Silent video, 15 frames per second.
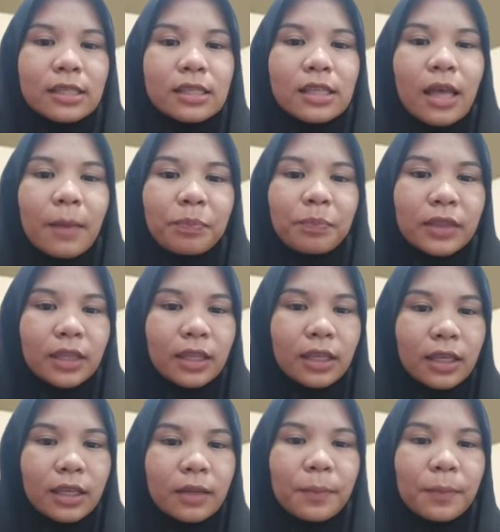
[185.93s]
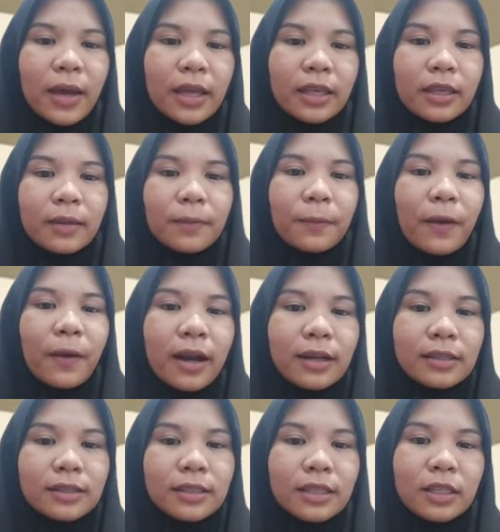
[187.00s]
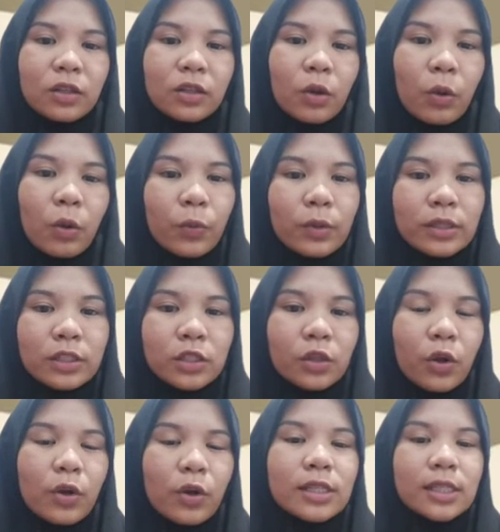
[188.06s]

something by imparting knowledge or